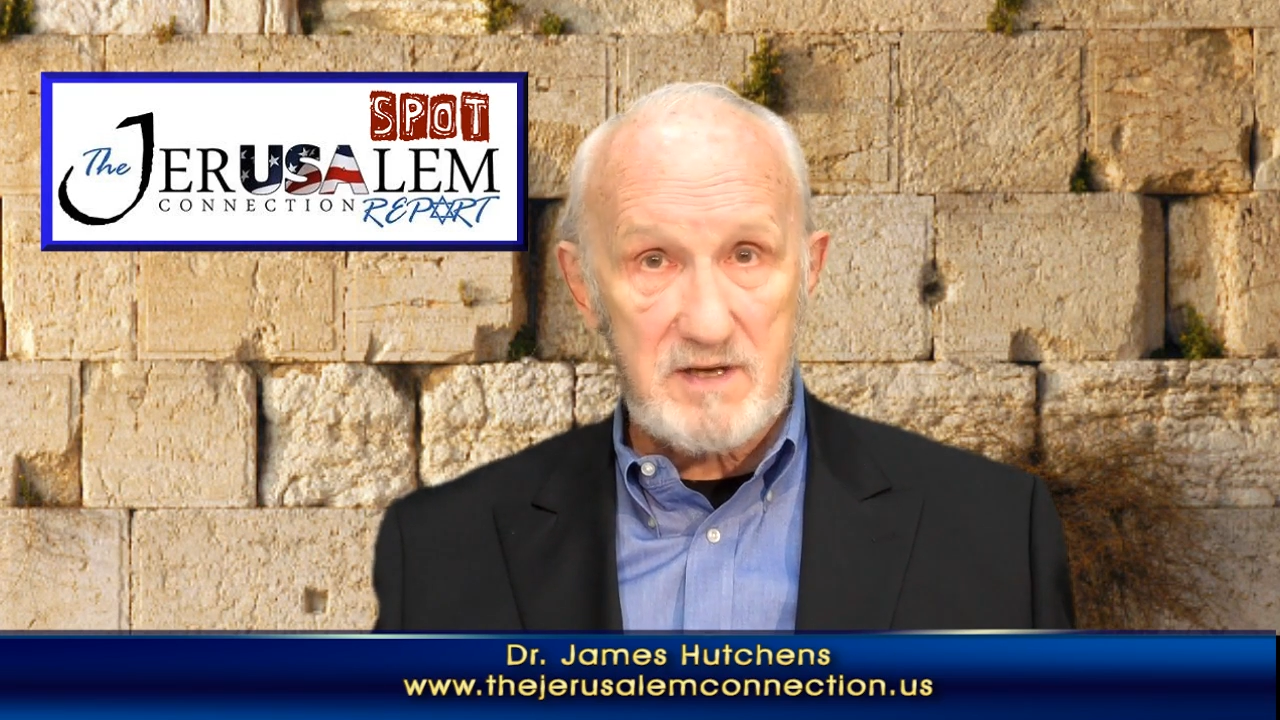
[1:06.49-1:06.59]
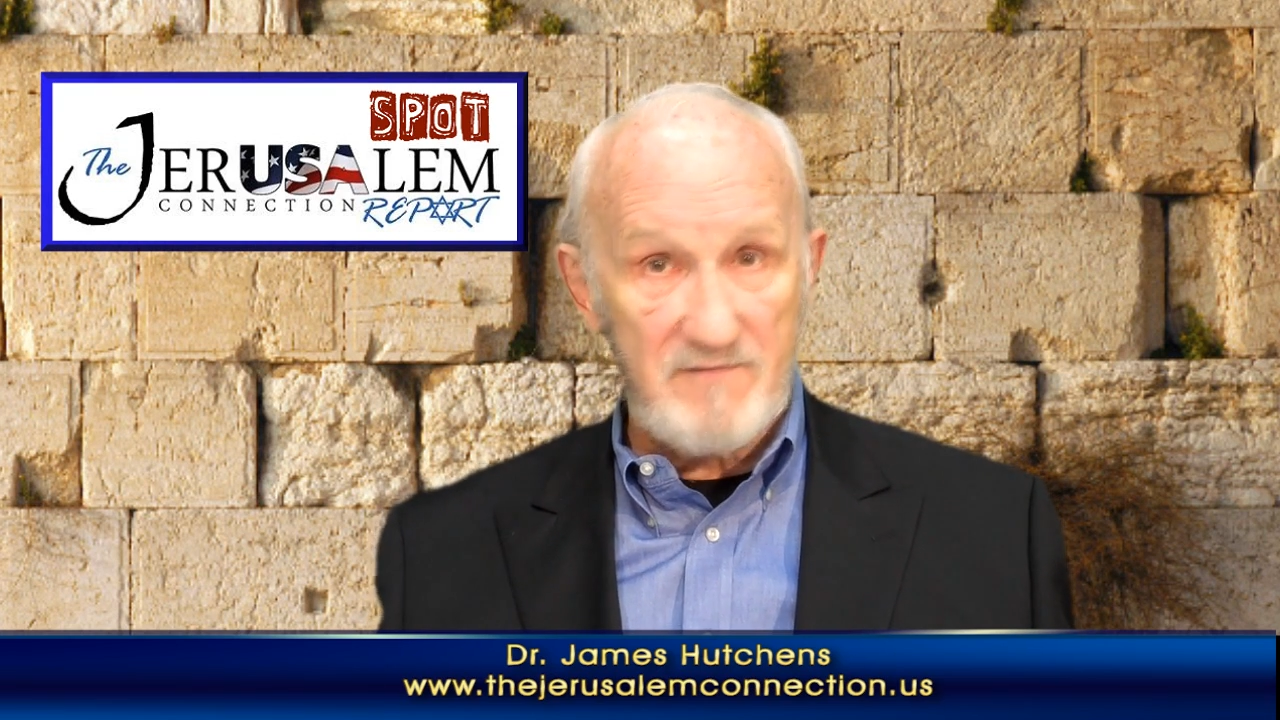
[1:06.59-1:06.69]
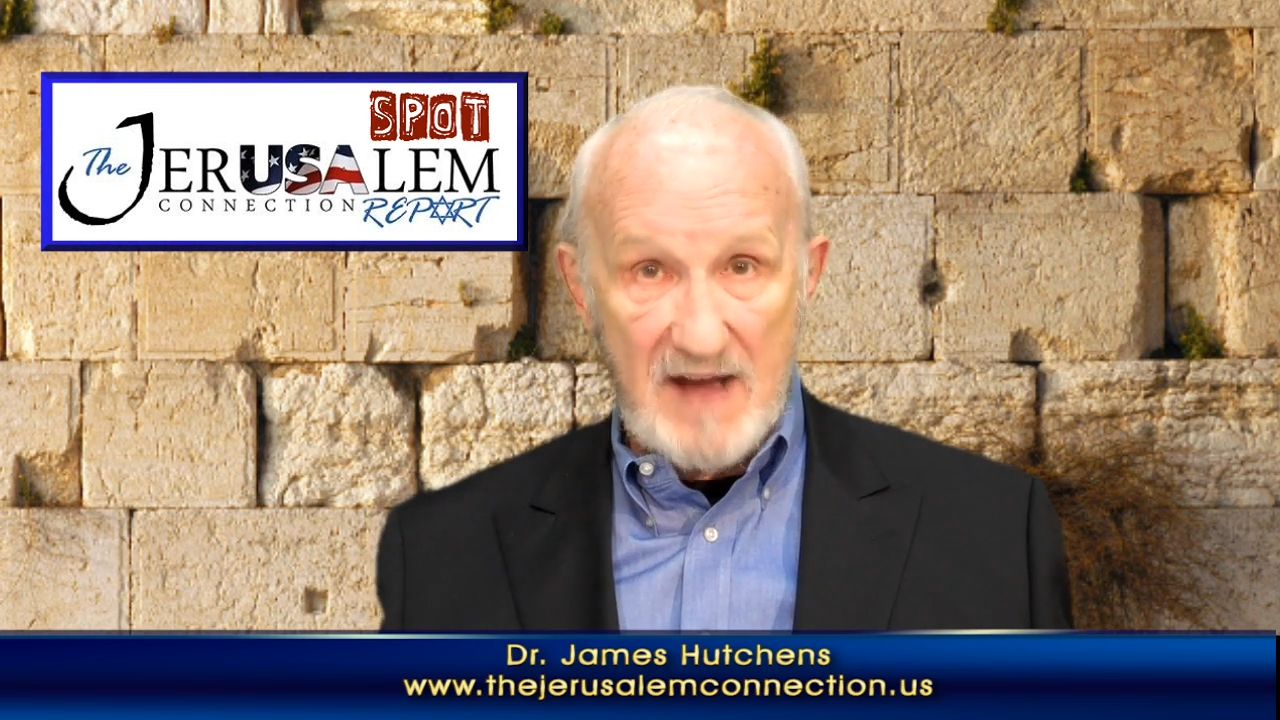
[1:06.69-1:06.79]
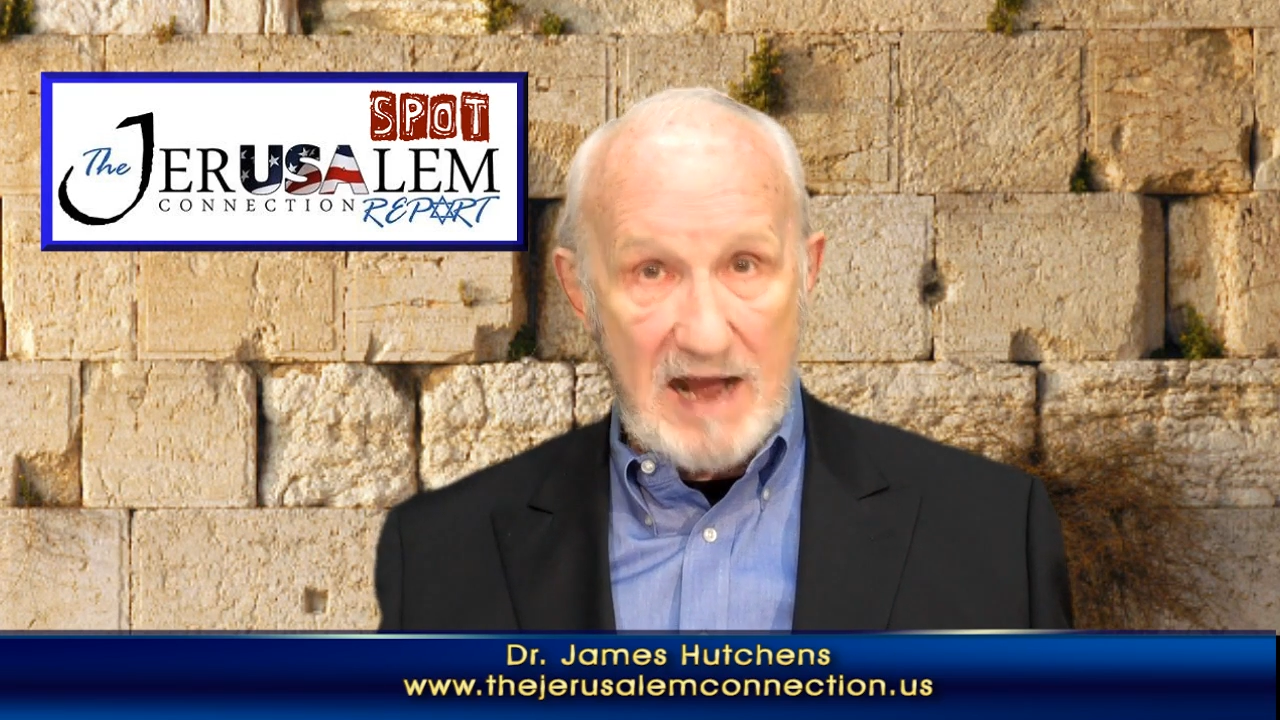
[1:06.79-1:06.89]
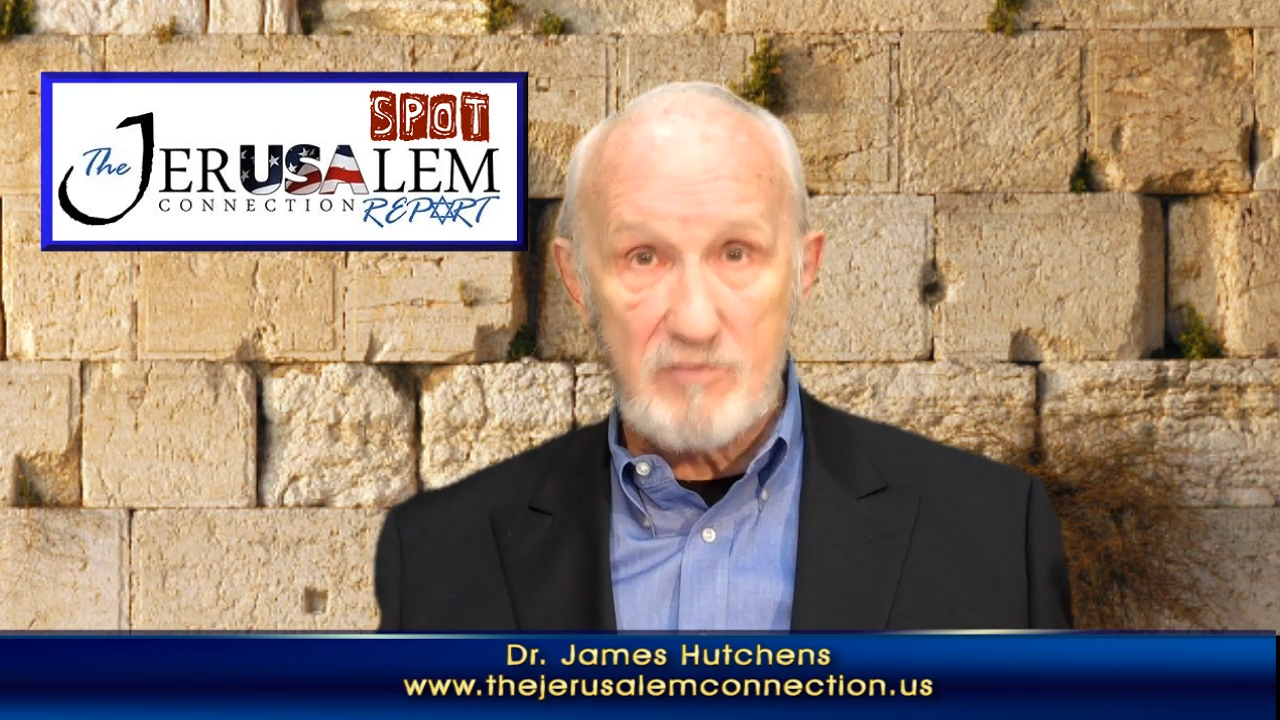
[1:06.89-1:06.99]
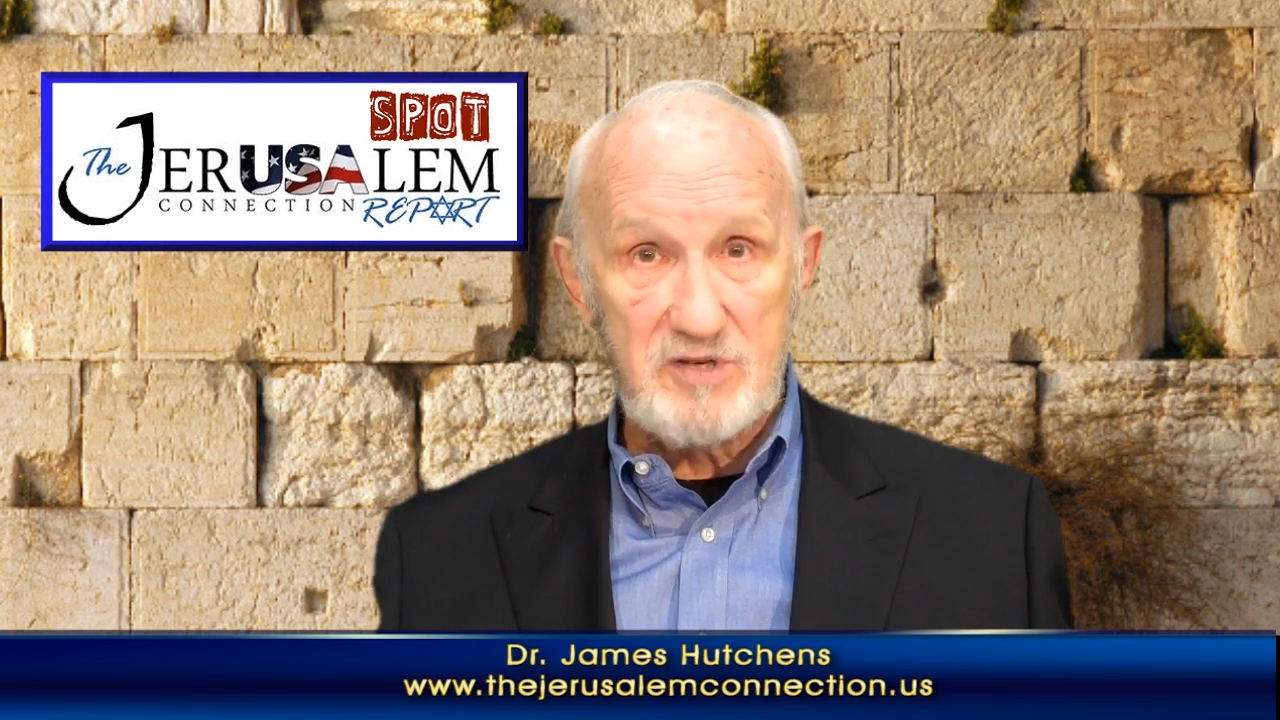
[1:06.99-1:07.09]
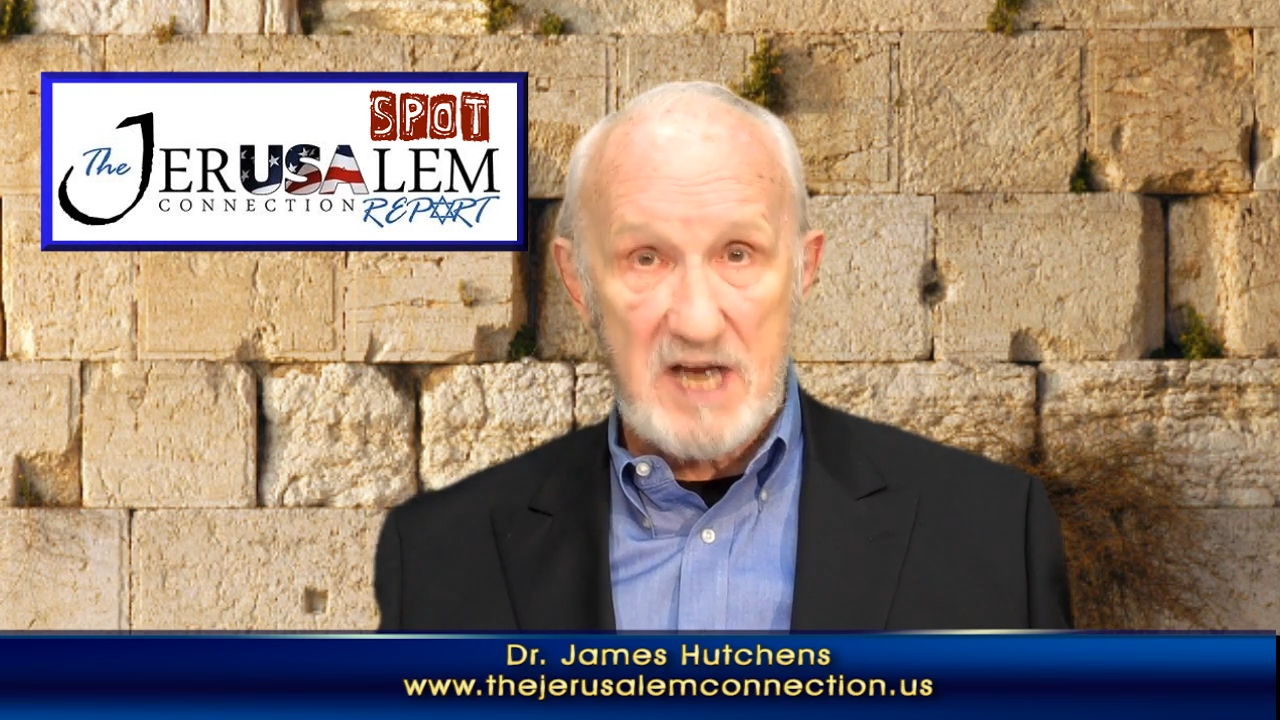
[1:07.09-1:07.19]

avowed